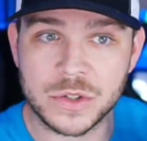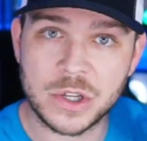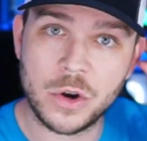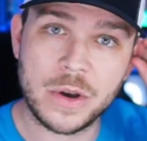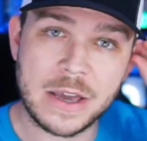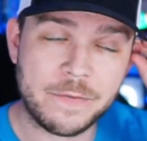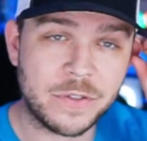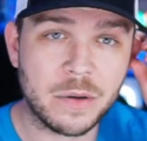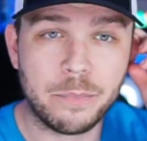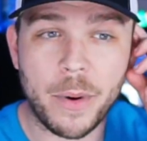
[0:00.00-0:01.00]
So
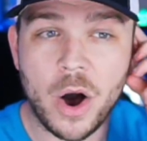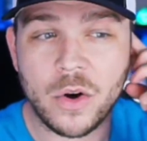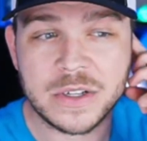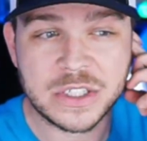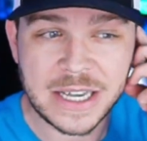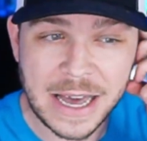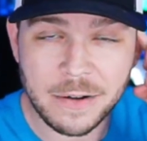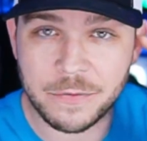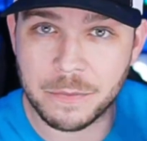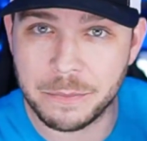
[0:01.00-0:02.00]
if the ball is kind
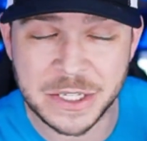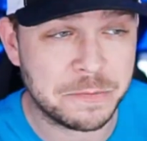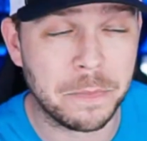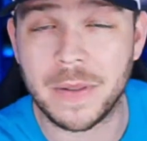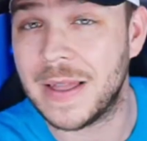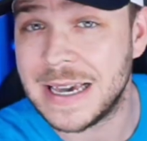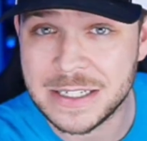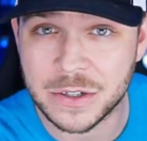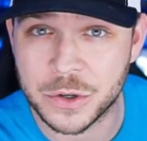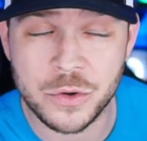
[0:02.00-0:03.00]
of
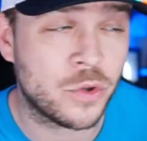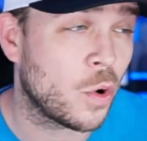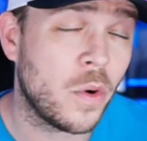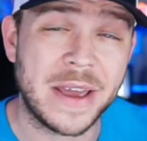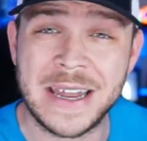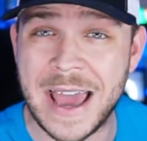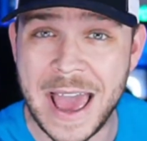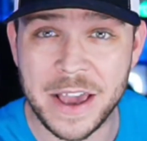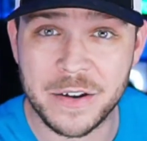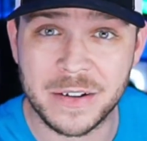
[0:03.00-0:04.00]
misplaced or you throw it
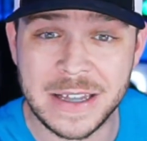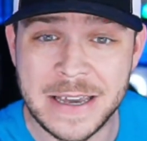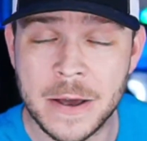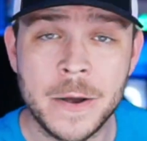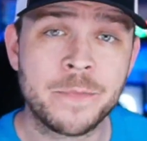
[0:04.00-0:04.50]
inaccurately,